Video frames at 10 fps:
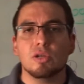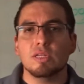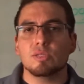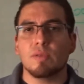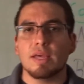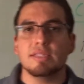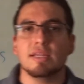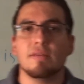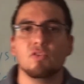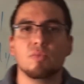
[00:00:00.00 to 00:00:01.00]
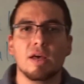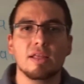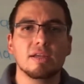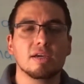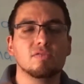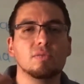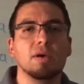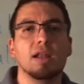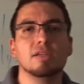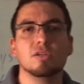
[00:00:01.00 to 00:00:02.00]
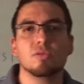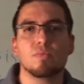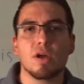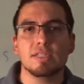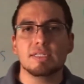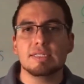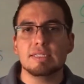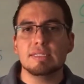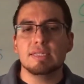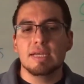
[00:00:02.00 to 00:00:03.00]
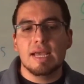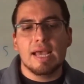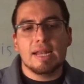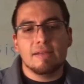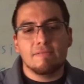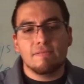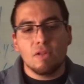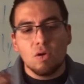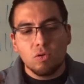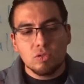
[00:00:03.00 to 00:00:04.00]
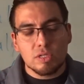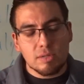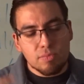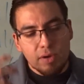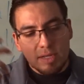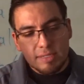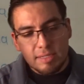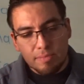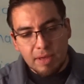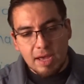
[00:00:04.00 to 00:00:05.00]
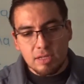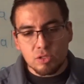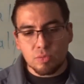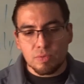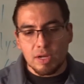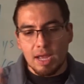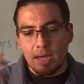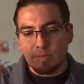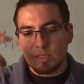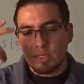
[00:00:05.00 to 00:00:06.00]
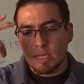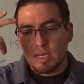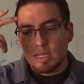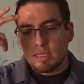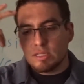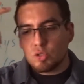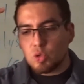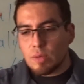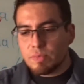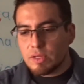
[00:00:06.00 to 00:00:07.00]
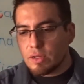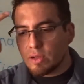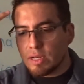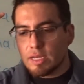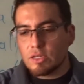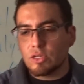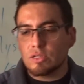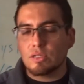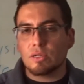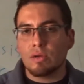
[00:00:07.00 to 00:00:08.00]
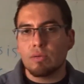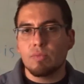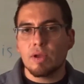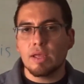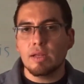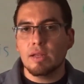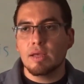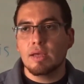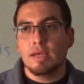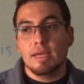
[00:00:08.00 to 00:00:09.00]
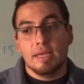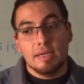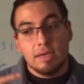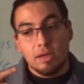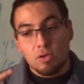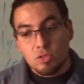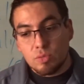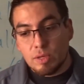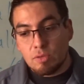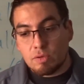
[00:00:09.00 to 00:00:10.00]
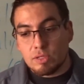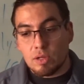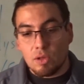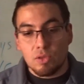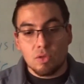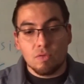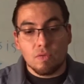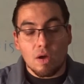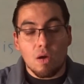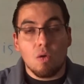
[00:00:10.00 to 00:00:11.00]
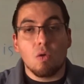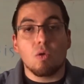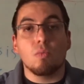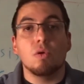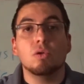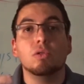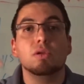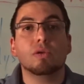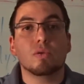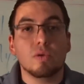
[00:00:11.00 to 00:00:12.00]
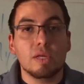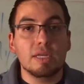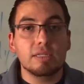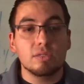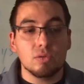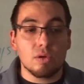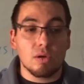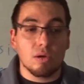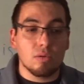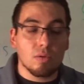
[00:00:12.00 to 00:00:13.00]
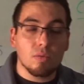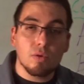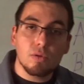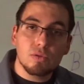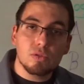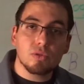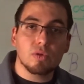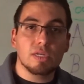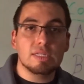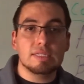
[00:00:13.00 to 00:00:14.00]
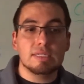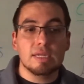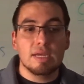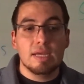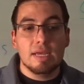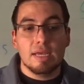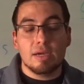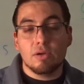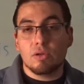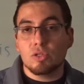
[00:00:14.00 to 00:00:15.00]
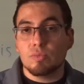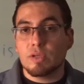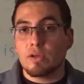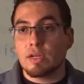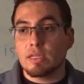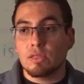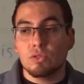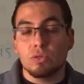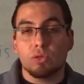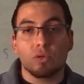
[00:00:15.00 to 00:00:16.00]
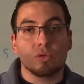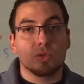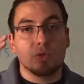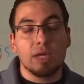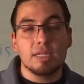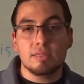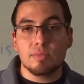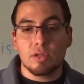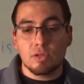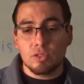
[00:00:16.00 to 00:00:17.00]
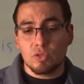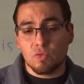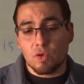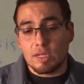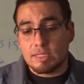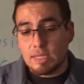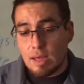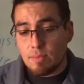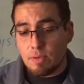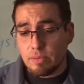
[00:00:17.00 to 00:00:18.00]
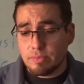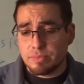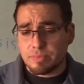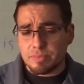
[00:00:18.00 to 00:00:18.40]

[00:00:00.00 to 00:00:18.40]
explains that abnormality comes from biological processes, and it flows and it brings it back to perhaps disrupted connections in our brain. It can also be the result of a hormonal increase or a hormonal decrease. It could also be connected to neurotransmitters. So for example,